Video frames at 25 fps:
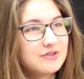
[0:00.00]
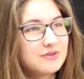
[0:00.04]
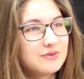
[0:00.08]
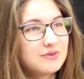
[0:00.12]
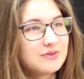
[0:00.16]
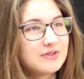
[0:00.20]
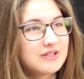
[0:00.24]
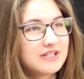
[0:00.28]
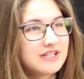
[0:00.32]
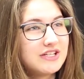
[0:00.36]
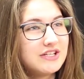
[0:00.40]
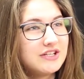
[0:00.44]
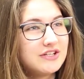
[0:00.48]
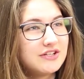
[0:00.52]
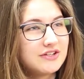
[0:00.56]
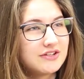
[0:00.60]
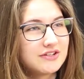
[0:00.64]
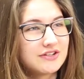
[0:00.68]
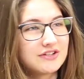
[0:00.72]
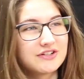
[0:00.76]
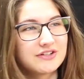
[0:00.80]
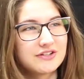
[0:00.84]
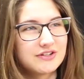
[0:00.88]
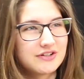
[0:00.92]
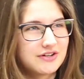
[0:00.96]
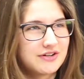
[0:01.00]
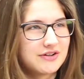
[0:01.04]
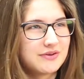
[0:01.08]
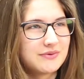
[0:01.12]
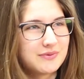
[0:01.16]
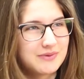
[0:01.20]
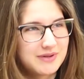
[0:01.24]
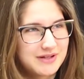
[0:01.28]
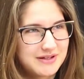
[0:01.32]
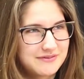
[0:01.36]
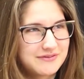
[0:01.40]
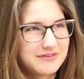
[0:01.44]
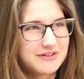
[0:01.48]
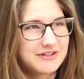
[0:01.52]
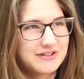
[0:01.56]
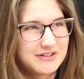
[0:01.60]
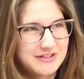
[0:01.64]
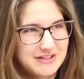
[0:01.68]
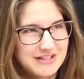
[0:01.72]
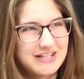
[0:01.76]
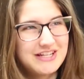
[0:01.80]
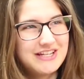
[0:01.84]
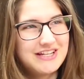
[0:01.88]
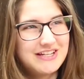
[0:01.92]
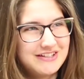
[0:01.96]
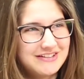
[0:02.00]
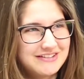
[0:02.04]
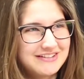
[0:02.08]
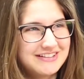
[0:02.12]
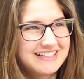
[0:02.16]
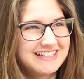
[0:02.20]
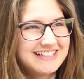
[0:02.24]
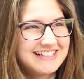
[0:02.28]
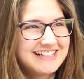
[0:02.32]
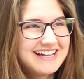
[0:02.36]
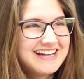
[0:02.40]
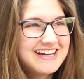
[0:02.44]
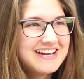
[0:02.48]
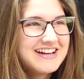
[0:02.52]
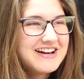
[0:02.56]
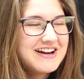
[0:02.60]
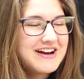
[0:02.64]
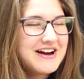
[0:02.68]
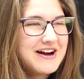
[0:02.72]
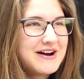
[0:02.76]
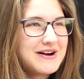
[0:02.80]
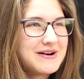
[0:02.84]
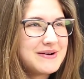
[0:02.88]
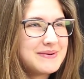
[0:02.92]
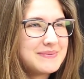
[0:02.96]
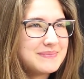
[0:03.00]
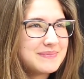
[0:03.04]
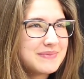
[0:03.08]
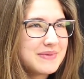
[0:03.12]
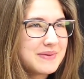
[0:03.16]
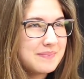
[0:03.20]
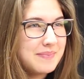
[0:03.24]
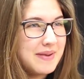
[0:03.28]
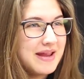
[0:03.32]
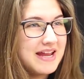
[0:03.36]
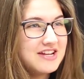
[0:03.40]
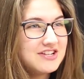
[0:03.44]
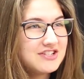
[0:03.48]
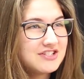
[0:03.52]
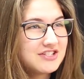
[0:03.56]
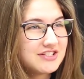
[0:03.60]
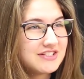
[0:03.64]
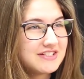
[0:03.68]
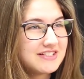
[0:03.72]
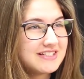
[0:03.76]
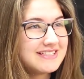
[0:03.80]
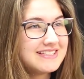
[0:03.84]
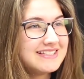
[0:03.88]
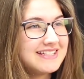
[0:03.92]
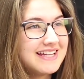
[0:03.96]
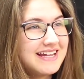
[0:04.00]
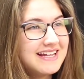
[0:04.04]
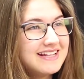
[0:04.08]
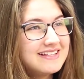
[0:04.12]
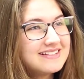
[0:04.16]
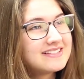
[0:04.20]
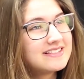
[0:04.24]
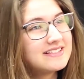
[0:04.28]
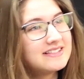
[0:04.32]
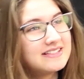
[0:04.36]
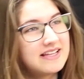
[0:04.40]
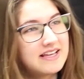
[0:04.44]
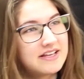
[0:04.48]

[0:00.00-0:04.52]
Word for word: do the cure or whatever, the healing. Um, the patient takes in